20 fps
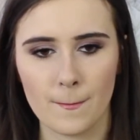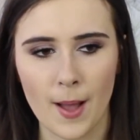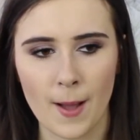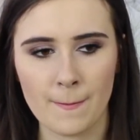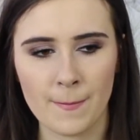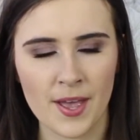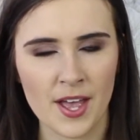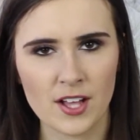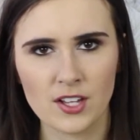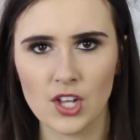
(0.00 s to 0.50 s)

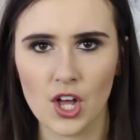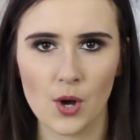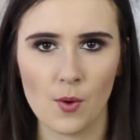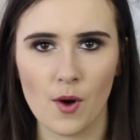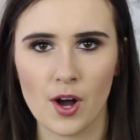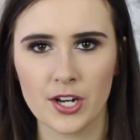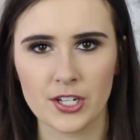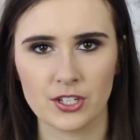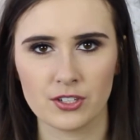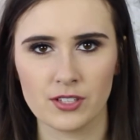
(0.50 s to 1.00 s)
a
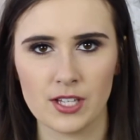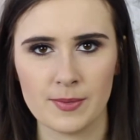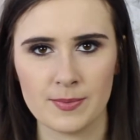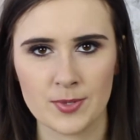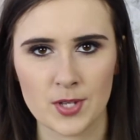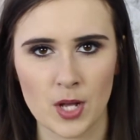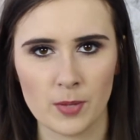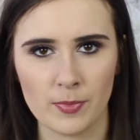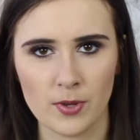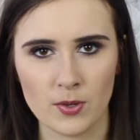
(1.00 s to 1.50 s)
pillow on your
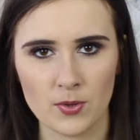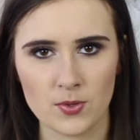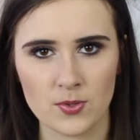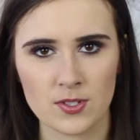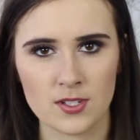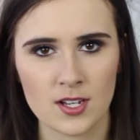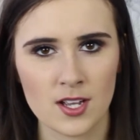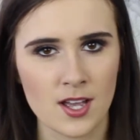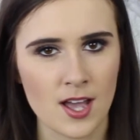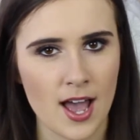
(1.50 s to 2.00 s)
lips
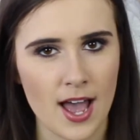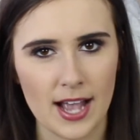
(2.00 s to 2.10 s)
almost.